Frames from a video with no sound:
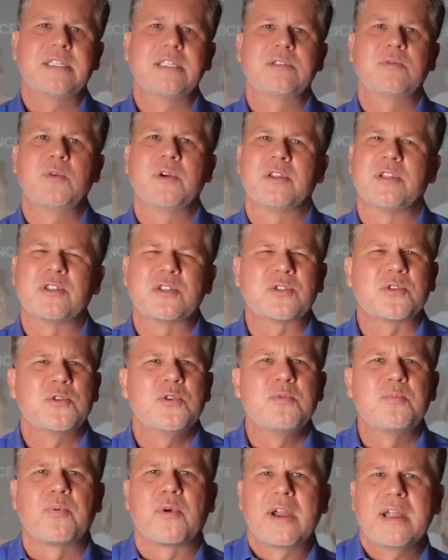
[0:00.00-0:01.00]
is where the
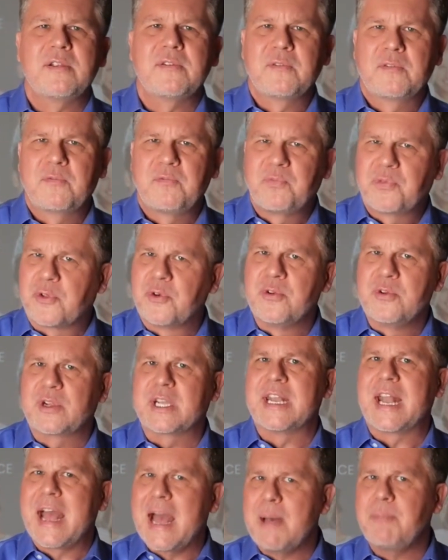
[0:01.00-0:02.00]
true breakthrough
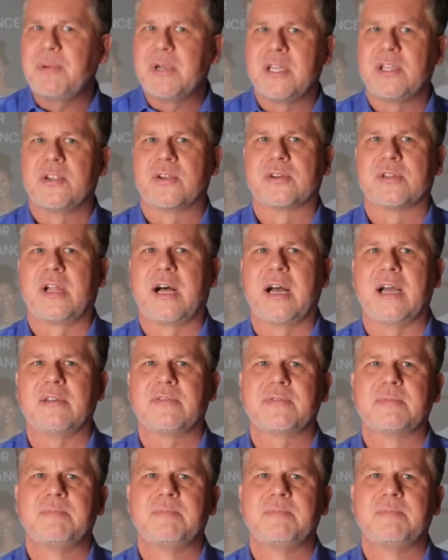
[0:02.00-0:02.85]
can happen in your life.